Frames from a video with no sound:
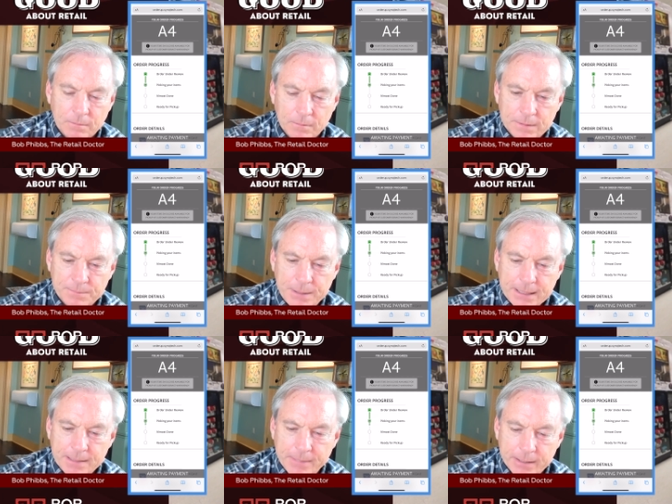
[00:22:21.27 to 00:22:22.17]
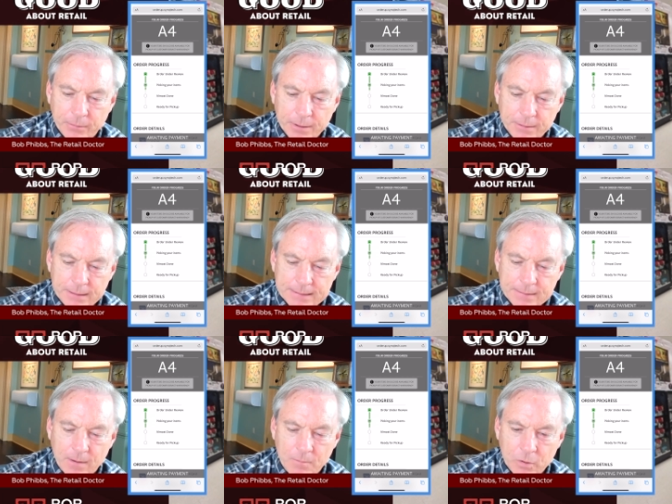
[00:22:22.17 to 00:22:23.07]
It's picking my order. It's
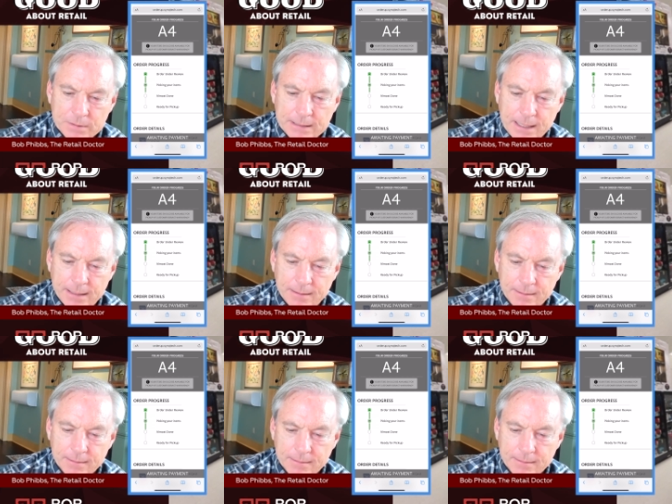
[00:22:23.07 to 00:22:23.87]
almost done.